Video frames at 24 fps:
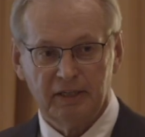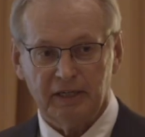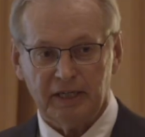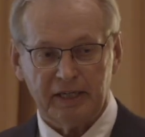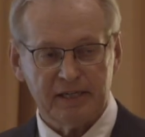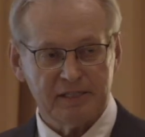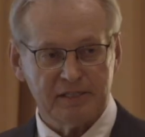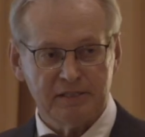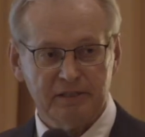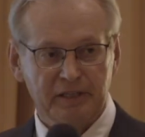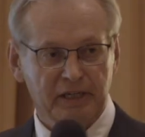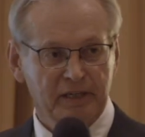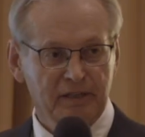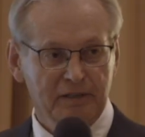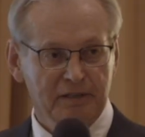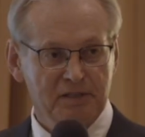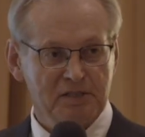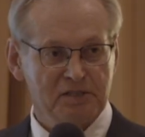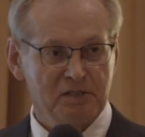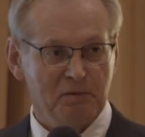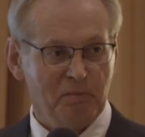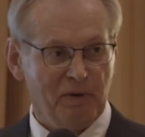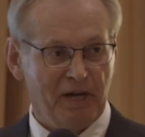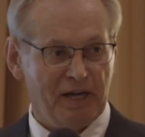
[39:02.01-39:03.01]
I guess
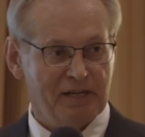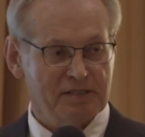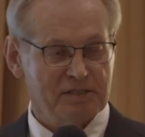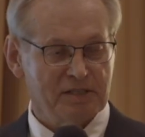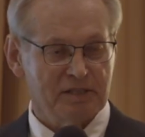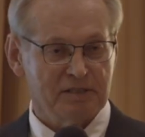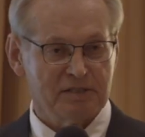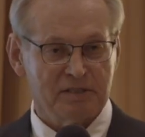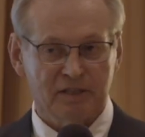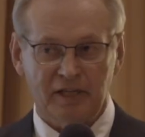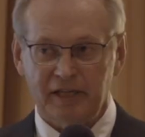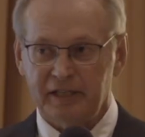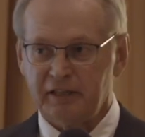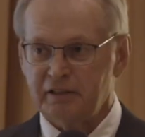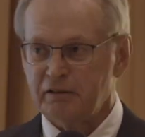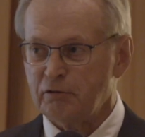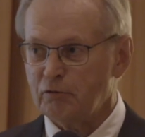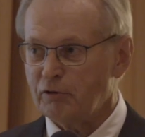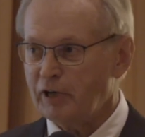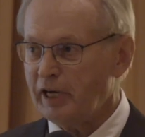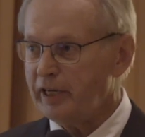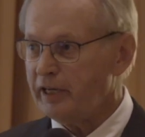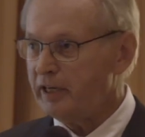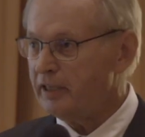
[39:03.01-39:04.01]
Nicholas Damascus liked to
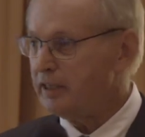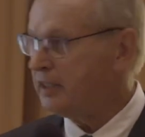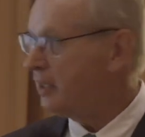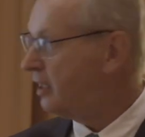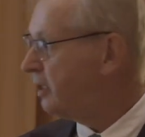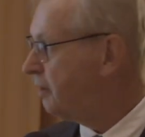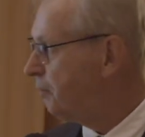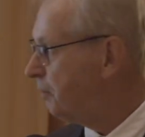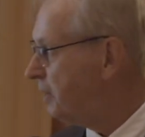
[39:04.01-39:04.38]
write, huh?